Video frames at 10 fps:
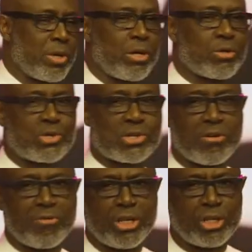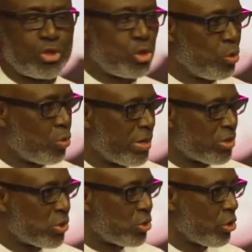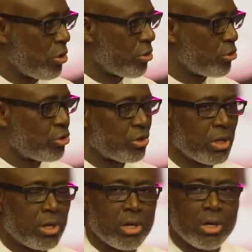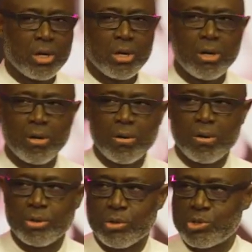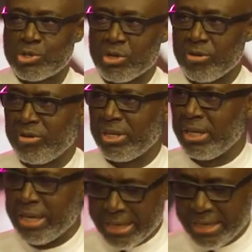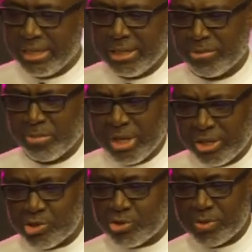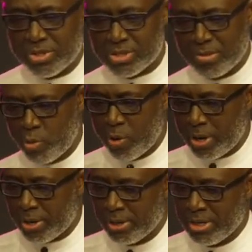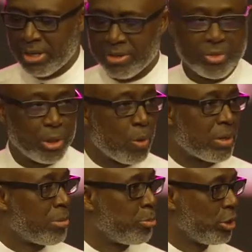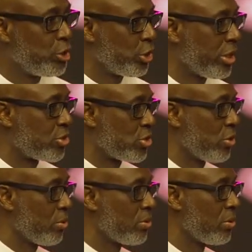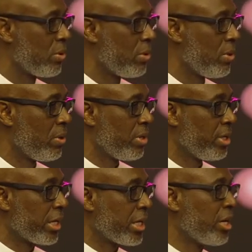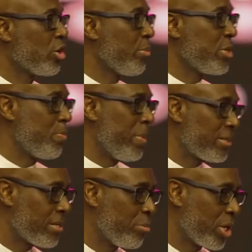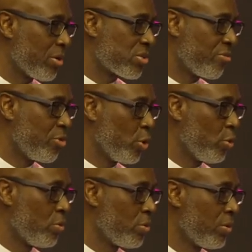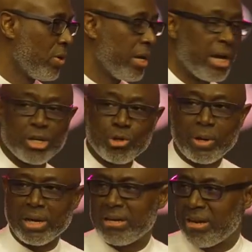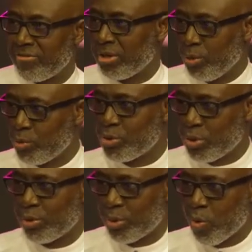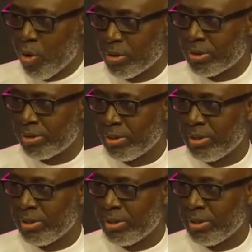whether you're serving in children's church or you're serving in a hidden ministry somewhere, the Lord appreciates you. The kingdom is better because of you, and you can never lose your reward.